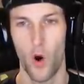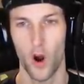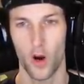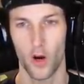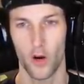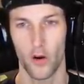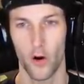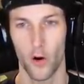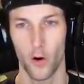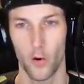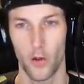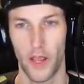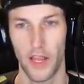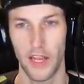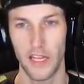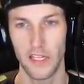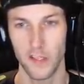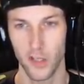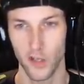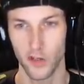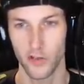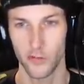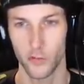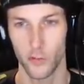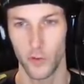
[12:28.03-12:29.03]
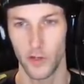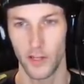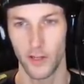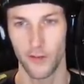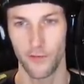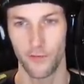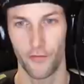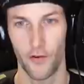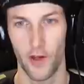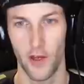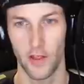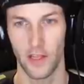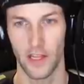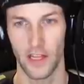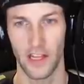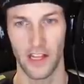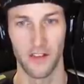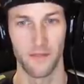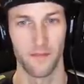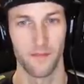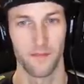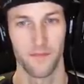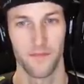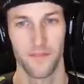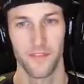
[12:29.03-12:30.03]
walker, okay? He looks really
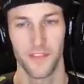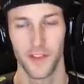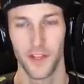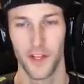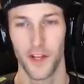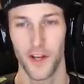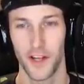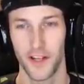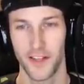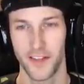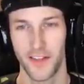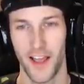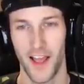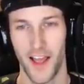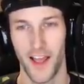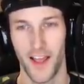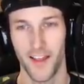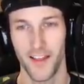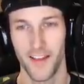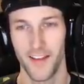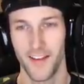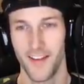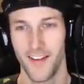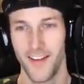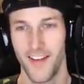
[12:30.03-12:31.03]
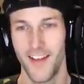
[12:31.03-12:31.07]
friendly. Look at that.